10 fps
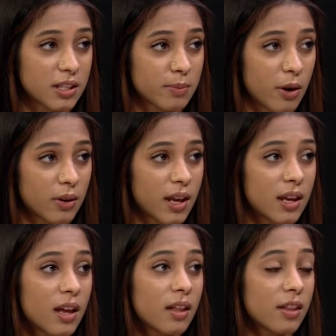smoking,
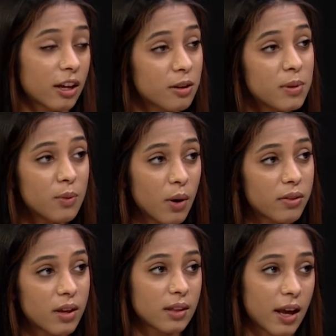that could be one
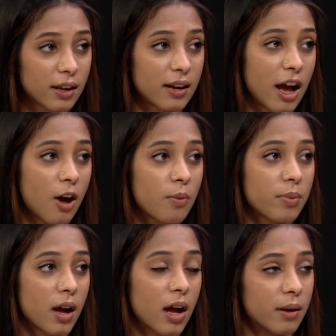thing that can help
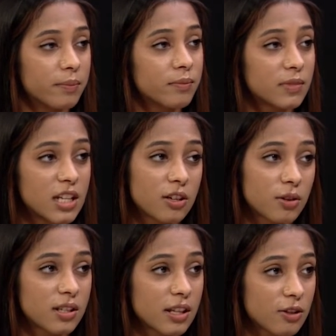
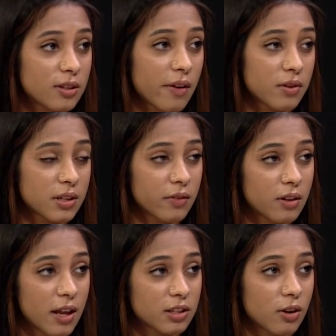decrease those levels of
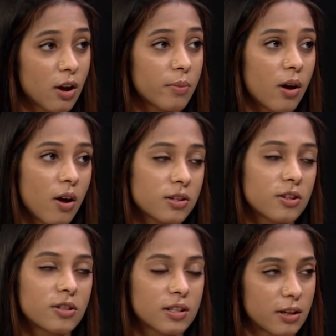cholesterol, but also
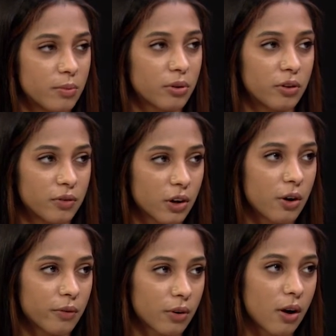just improve your
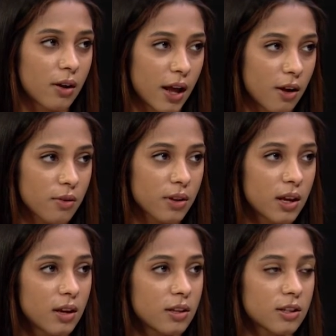overall health.
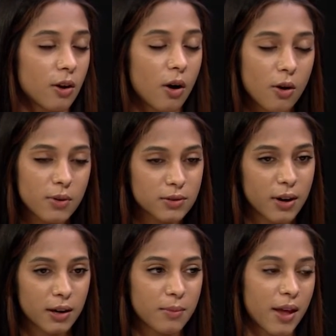So always
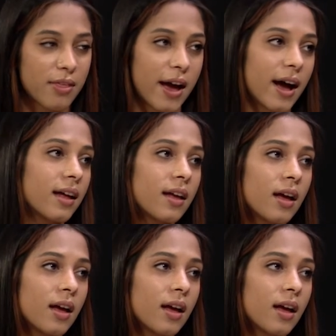recommend that.